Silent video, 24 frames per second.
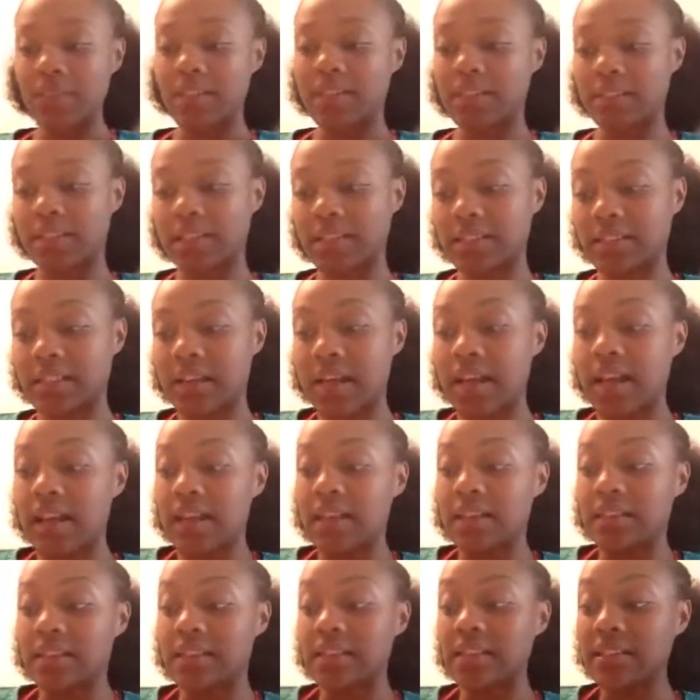It says,
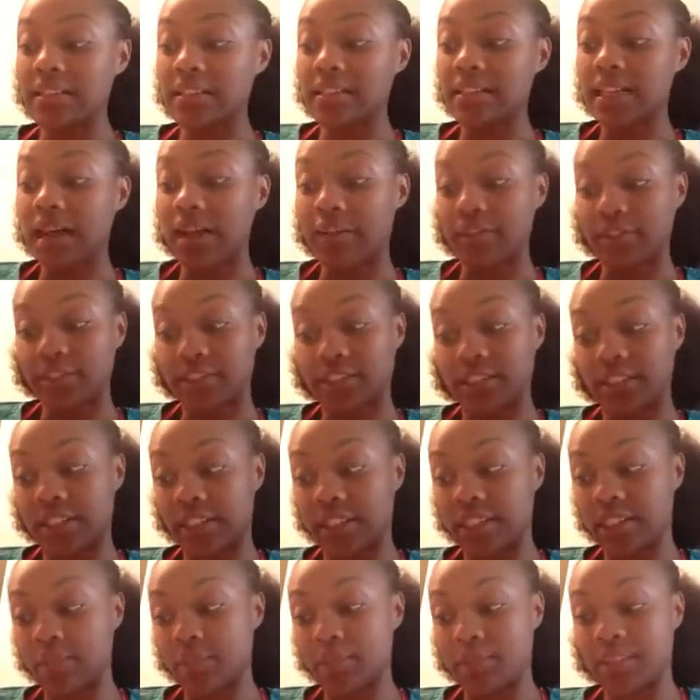these lovers
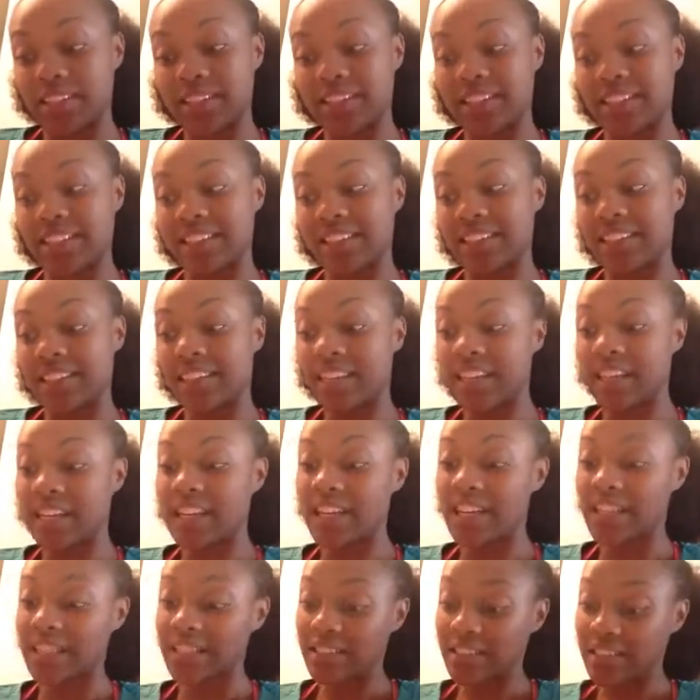express
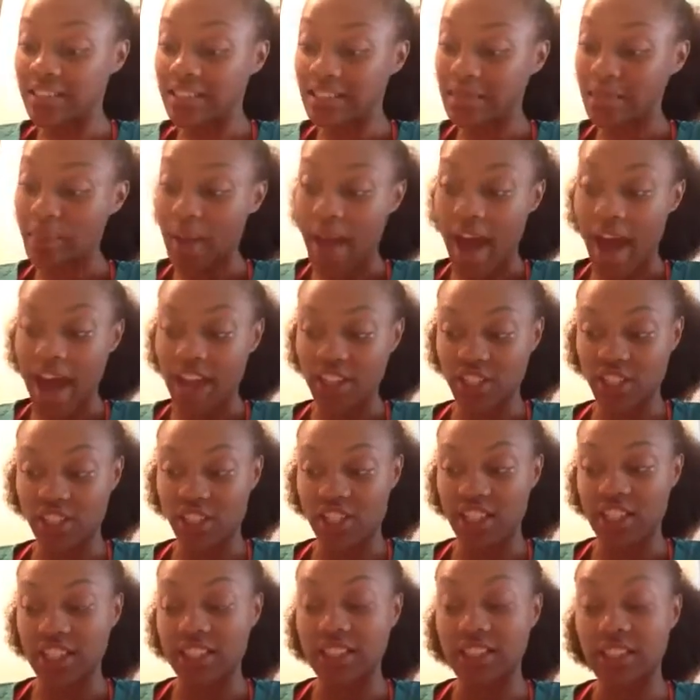intense
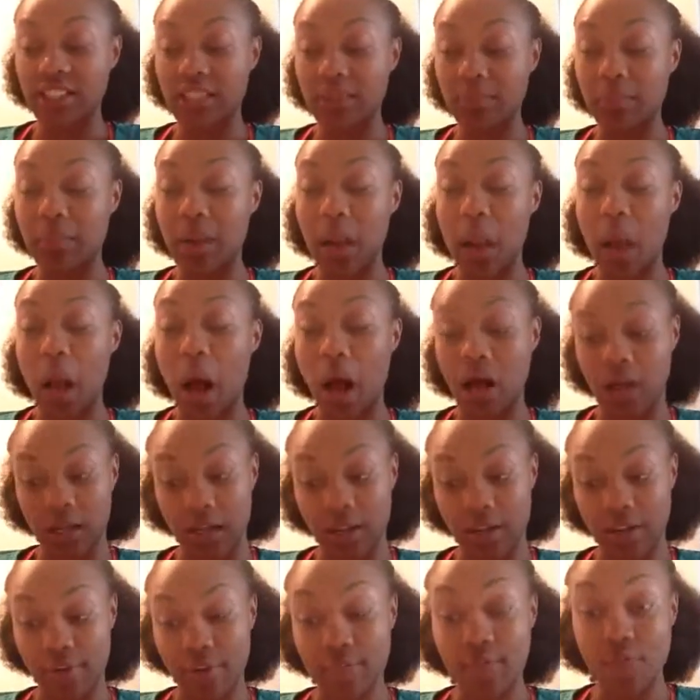passion and deep
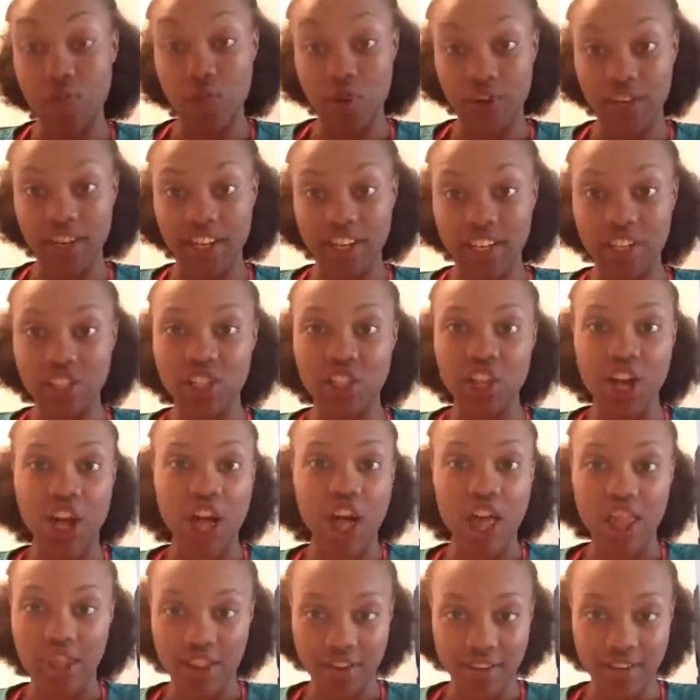longing for each
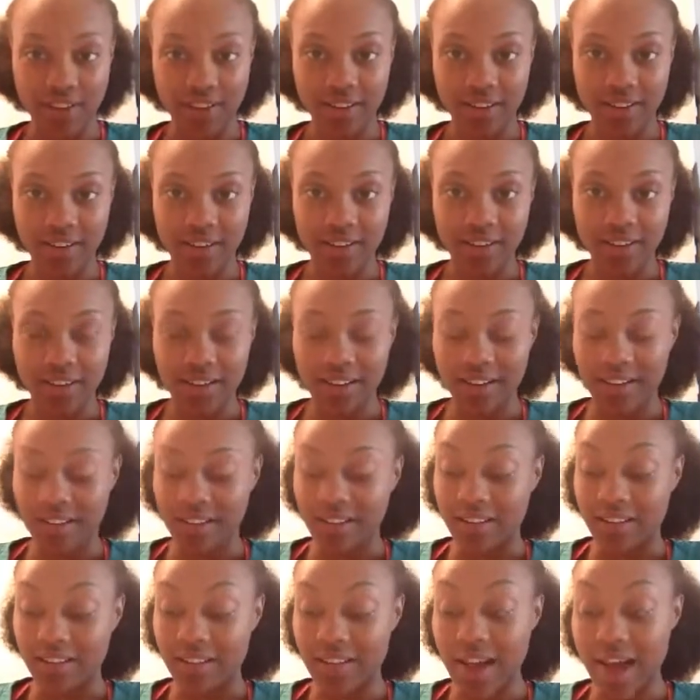other.
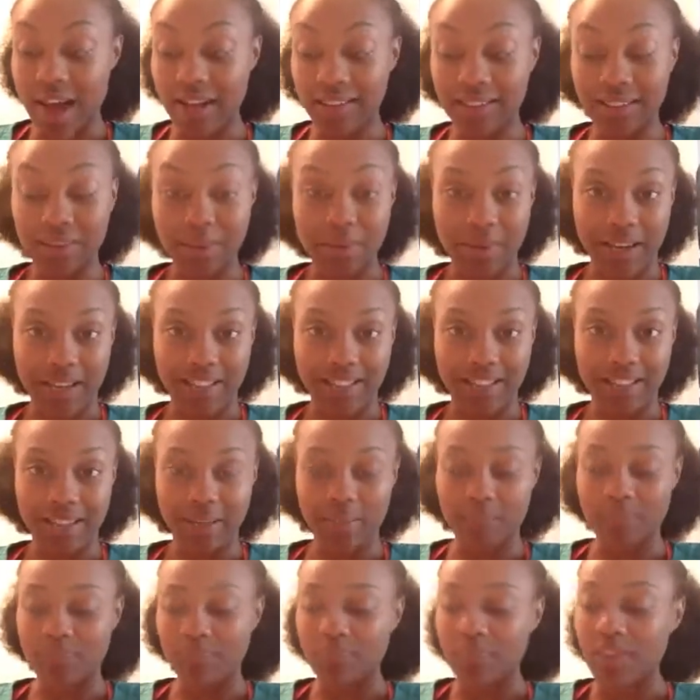That's
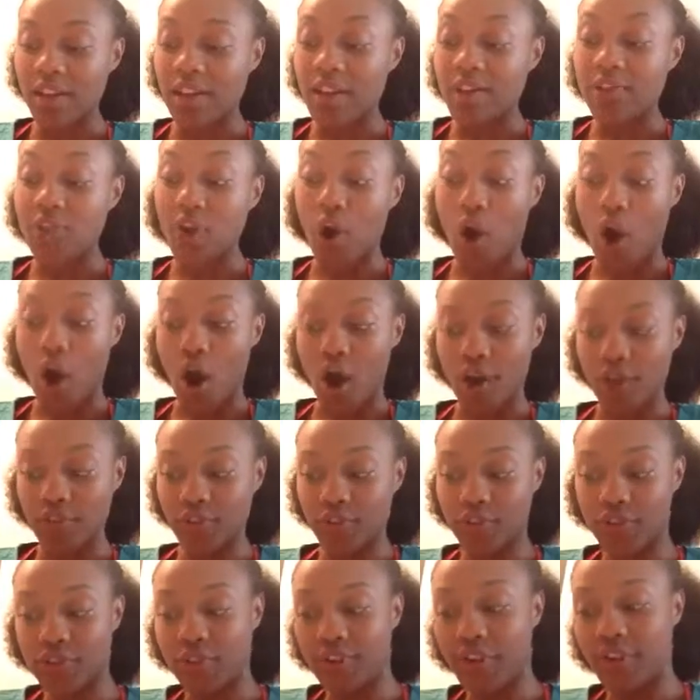amazing. The
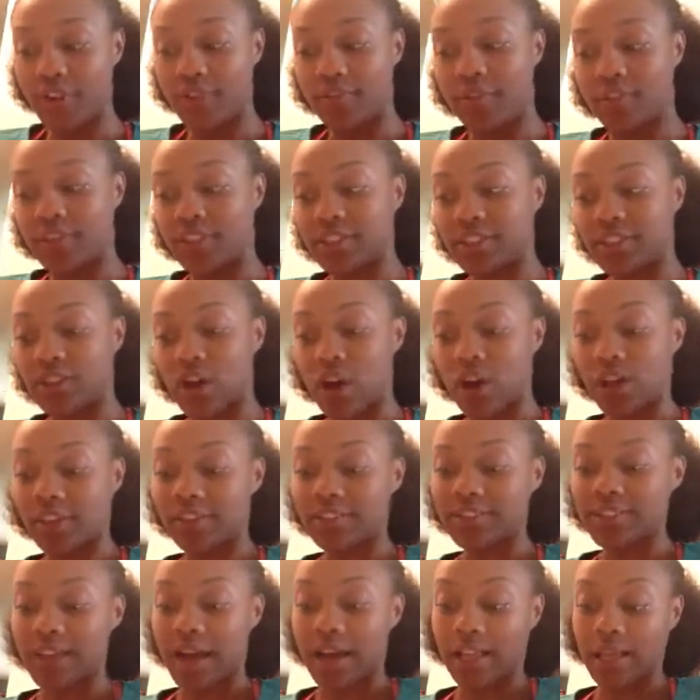author of the Song
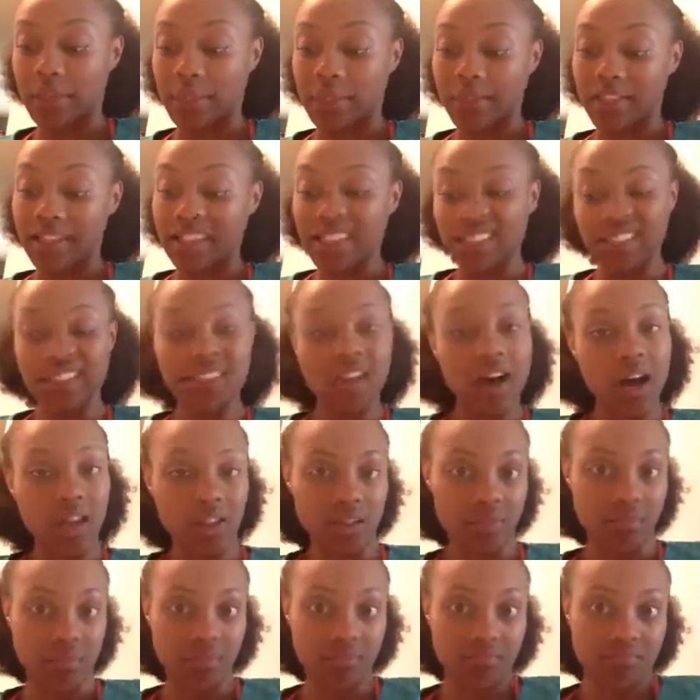of Solomon is
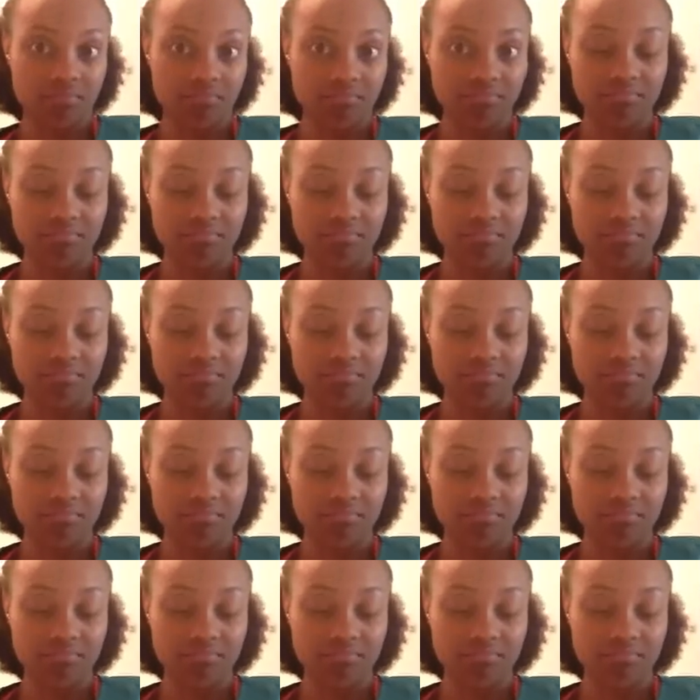Solomon,